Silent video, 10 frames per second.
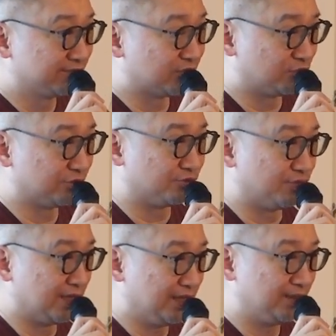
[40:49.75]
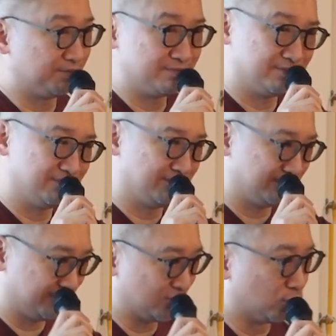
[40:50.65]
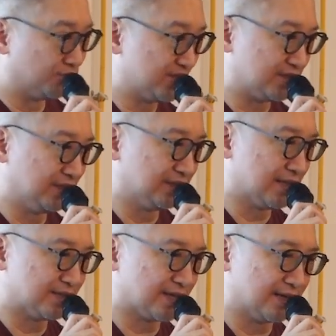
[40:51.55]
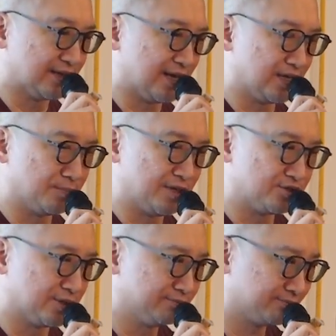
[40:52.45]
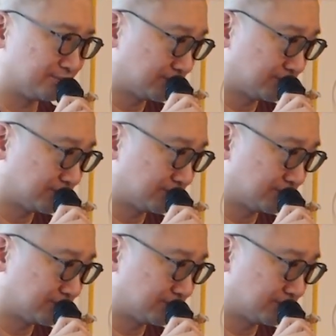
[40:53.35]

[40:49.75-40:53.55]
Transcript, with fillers: you know, to really oversee the entire animation.